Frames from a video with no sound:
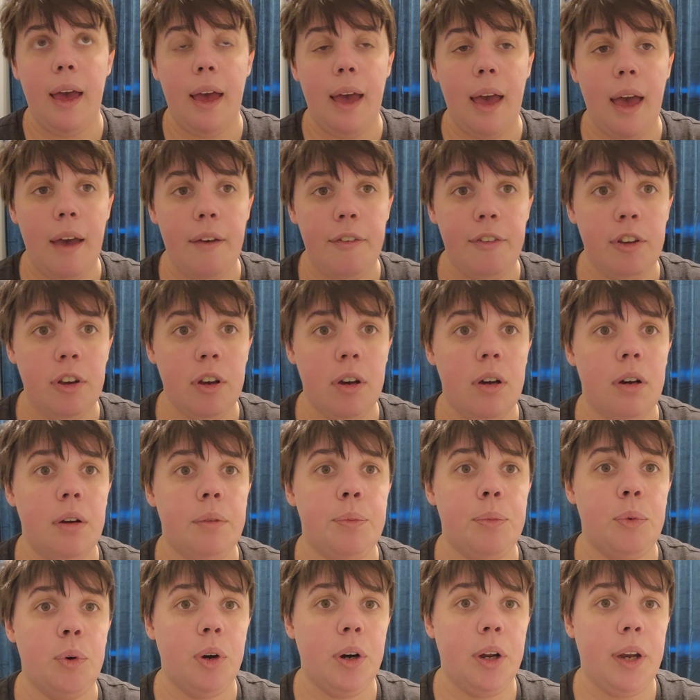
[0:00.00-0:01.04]
heavier,
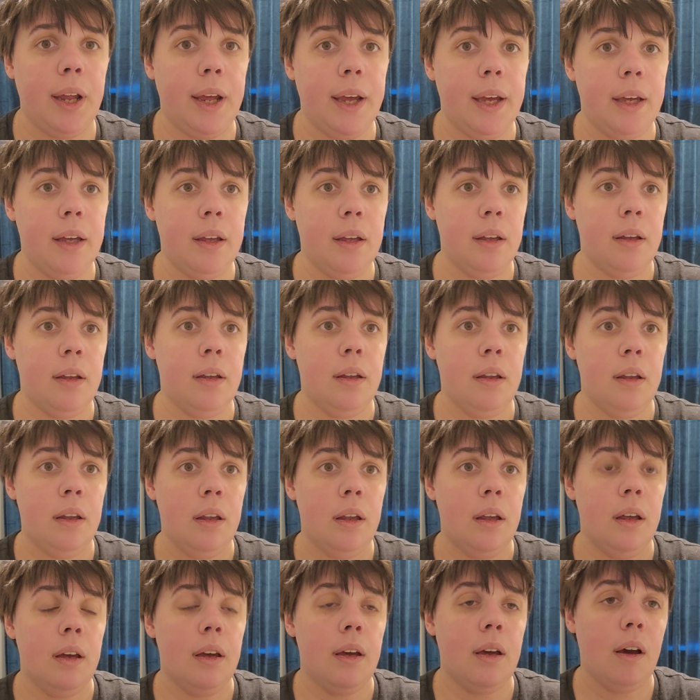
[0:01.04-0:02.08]
more like
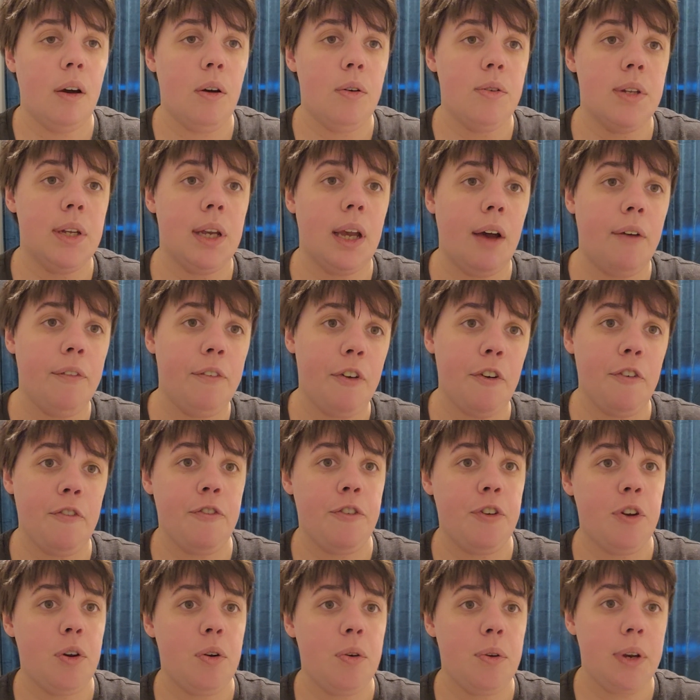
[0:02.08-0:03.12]
cozy comfort
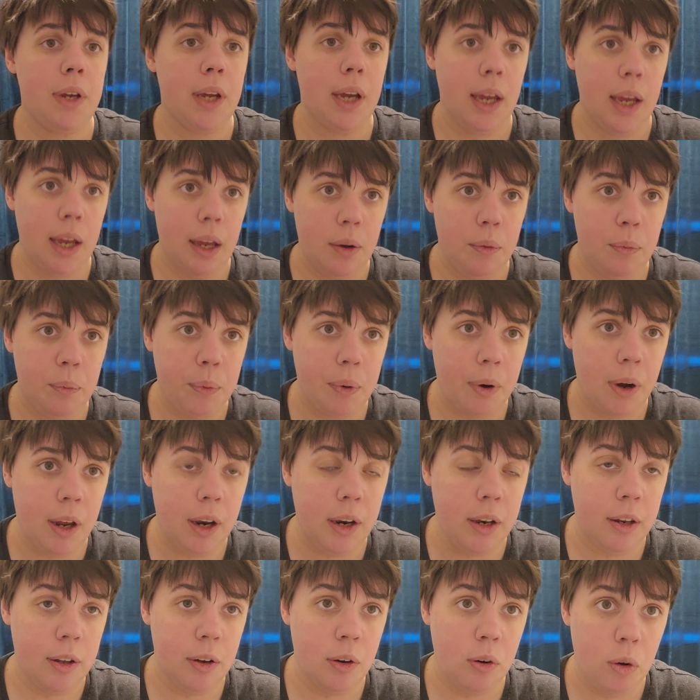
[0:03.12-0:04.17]
food
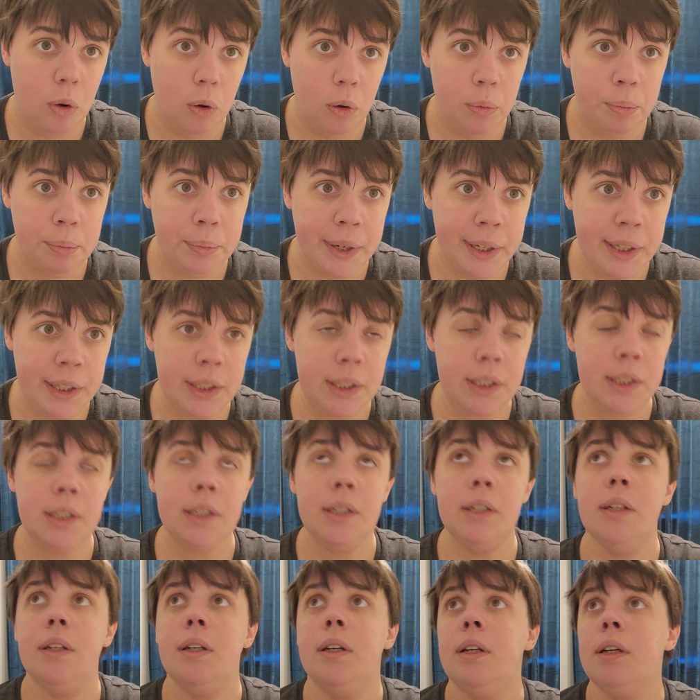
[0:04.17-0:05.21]
in the cold
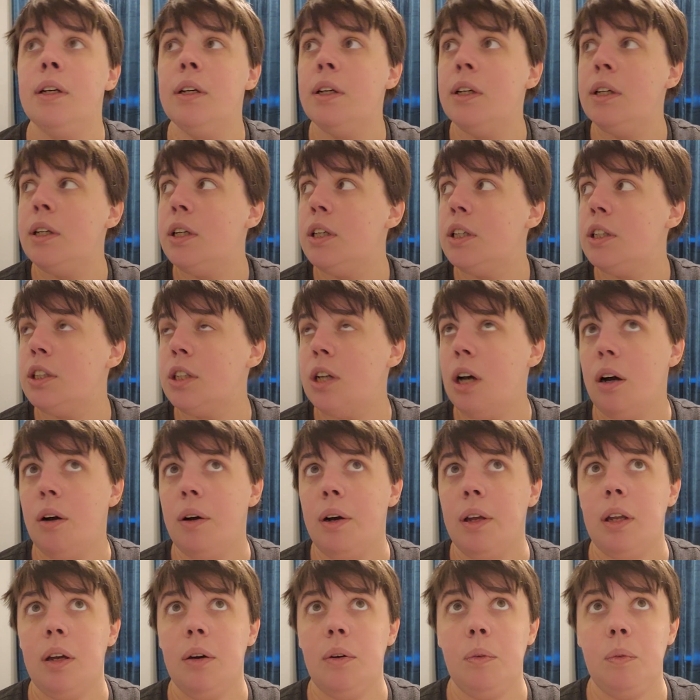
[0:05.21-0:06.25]
months. So
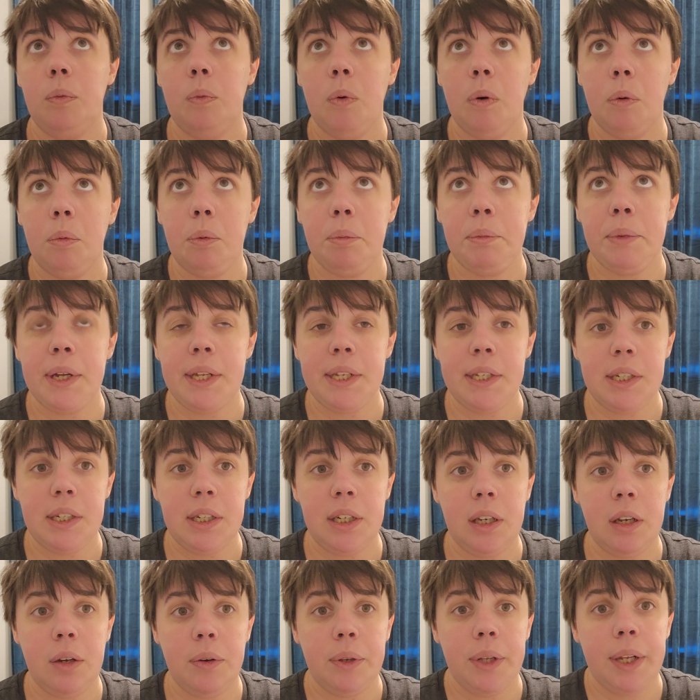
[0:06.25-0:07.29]
in the warmer
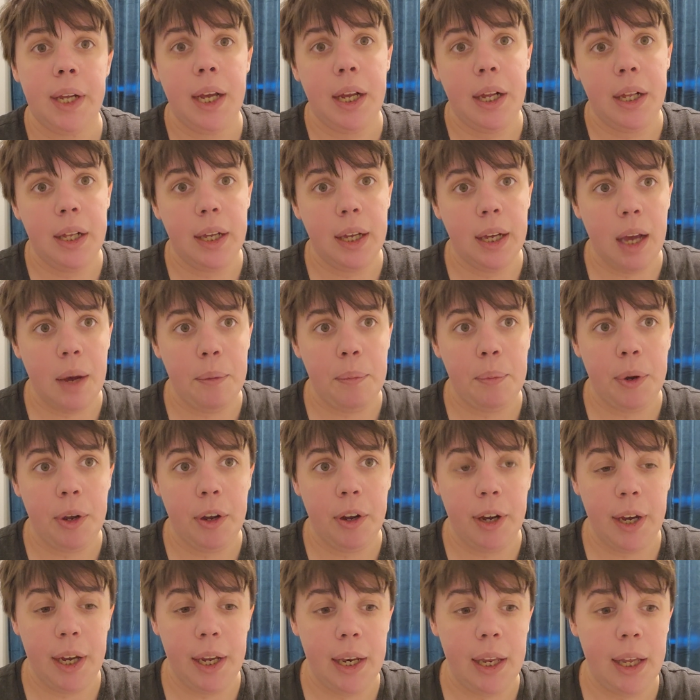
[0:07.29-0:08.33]
months, changing up what
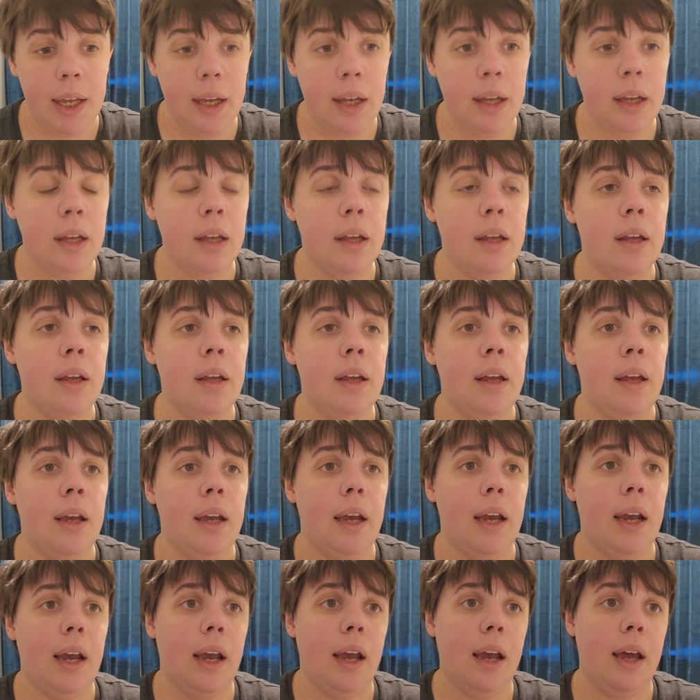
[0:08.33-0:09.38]
you're eating
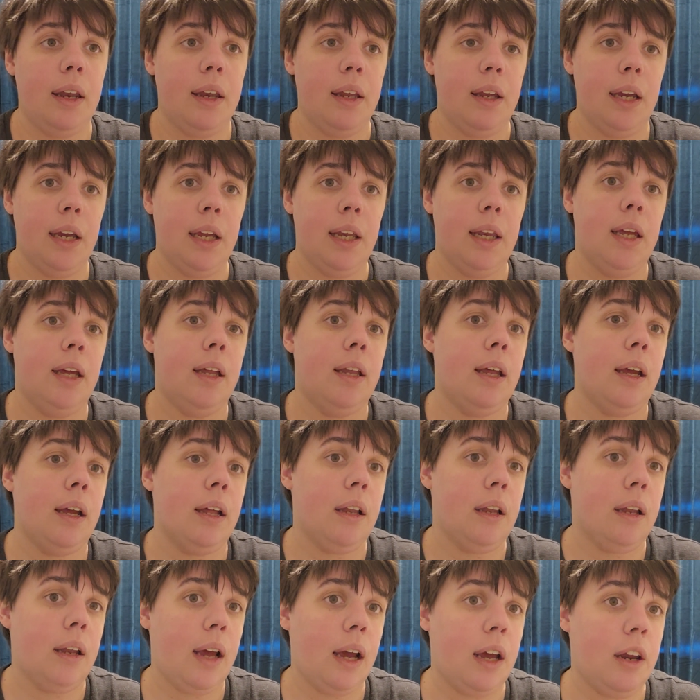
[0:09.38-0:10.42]
and eating like
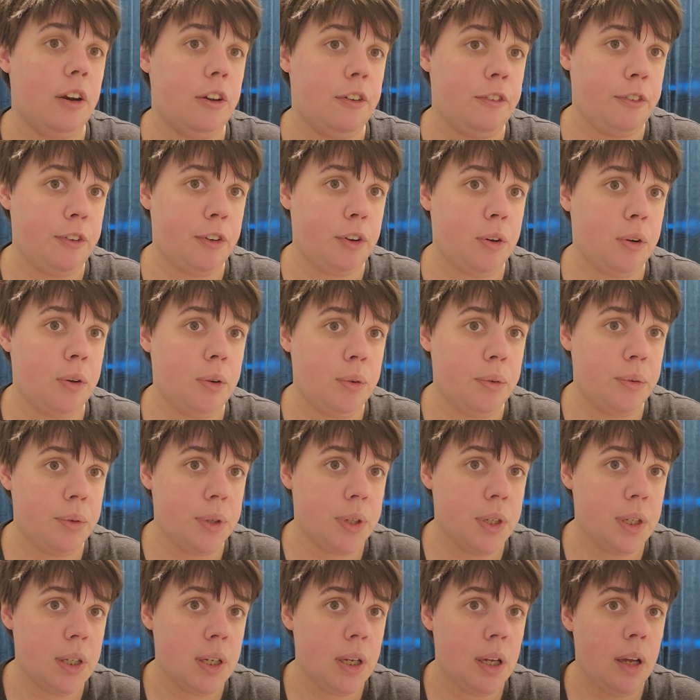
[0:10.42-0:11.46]
lighter
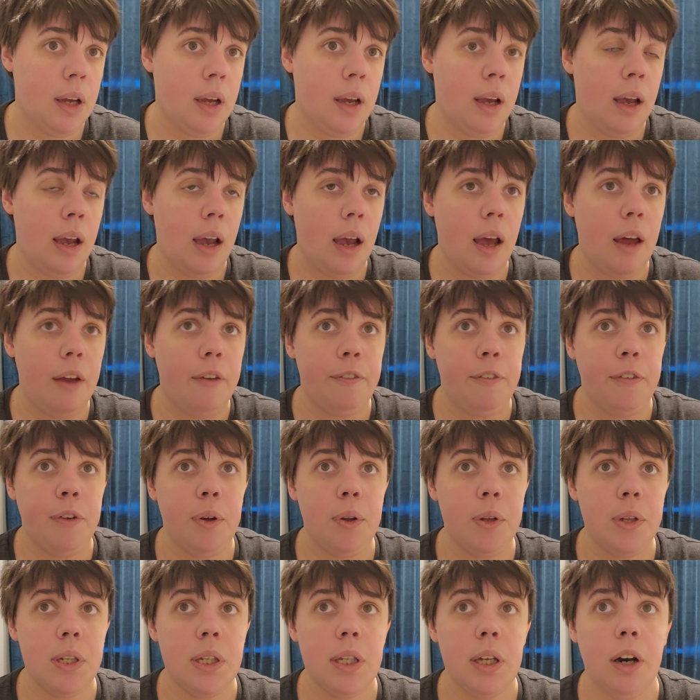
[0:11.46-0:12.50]
foods and
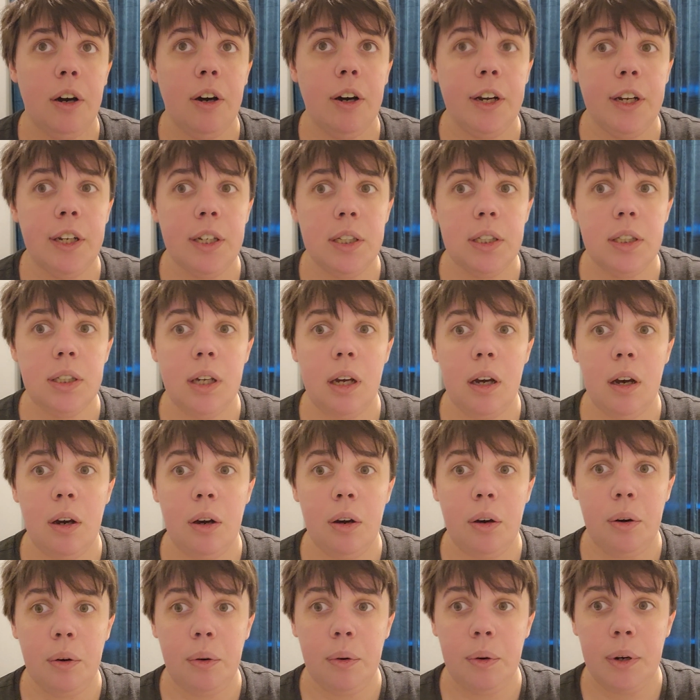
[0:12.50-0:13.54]
foods that aren't
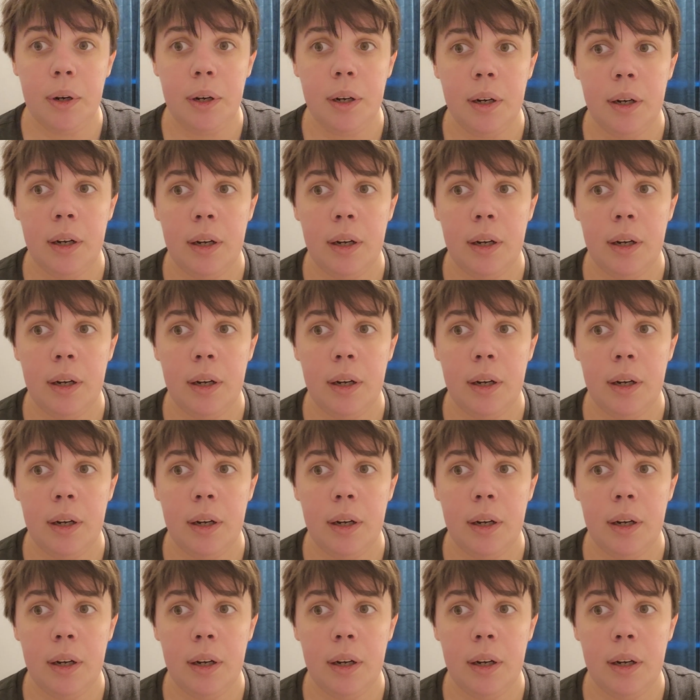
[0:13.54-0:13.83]
so